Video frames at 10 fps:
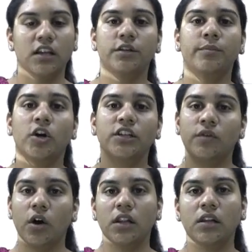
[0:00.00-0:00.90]
The body
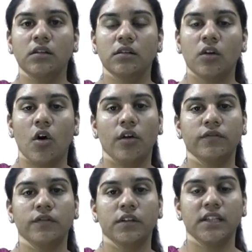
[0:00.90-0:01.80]
wall
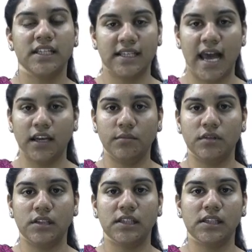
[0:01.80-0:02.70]
of these
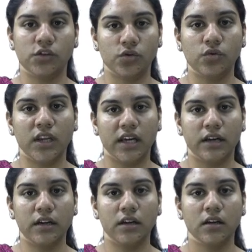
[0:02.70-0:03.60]
animals is
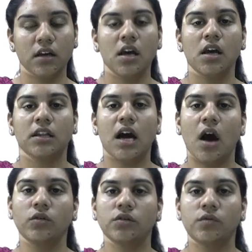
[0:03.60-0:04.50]
two-layered. The
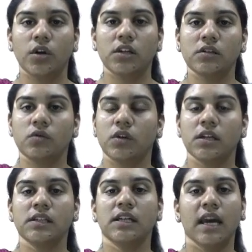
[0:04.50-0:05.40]
outer wall is known
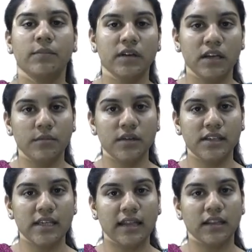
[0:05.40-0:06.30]
as the
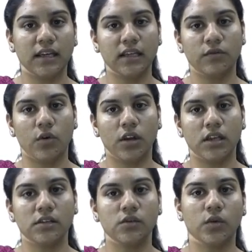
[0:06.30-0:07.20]
epidermis and the inner wall
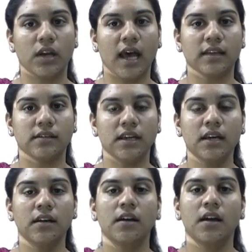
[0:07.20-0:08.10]
is known as
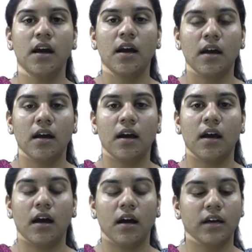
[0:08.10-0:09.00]
the
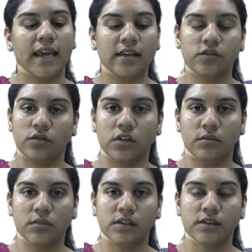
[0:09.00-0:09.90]

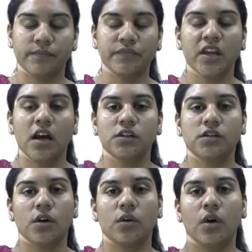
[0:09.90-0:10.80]
gastrodermis.
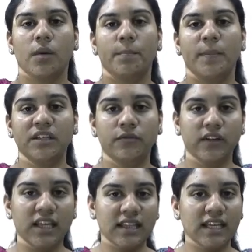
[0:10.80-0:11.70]
So
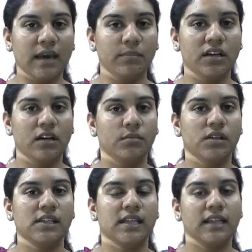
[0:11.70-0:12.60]
between the
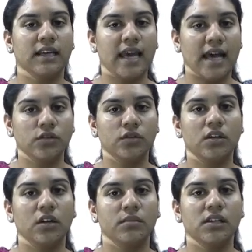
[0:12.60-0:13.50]
epidermis and the
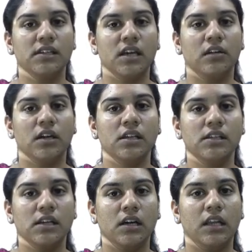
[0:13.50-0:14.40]
gastrodermis there
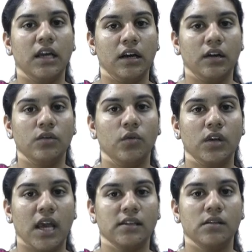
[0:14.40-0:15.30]
is a layer known
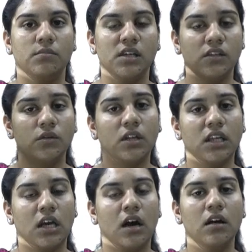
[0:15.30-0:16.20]
as the
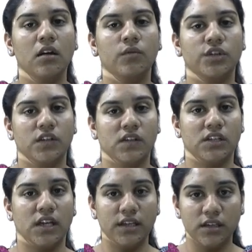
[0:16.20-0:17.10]
mesoglia, which is a
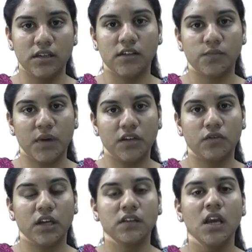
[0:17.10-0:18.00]
gelatinous
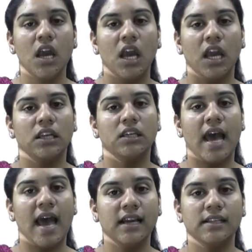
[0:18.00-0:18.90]
matrix. It
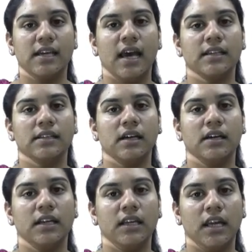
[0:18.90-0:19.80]
acts as a
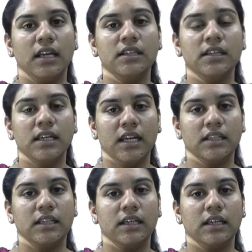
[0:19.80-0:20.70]

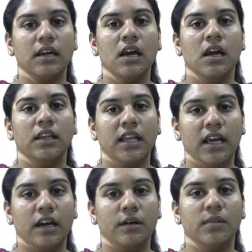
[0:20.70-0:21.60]
interconnecting
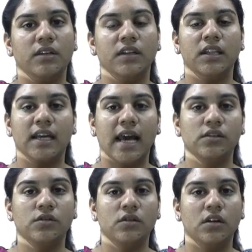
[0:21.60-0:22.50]
layer between the
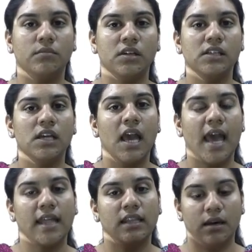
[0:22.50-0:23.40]
gastrodermis
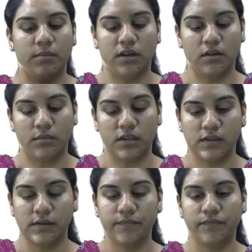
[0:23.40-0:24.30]
and the epidermis.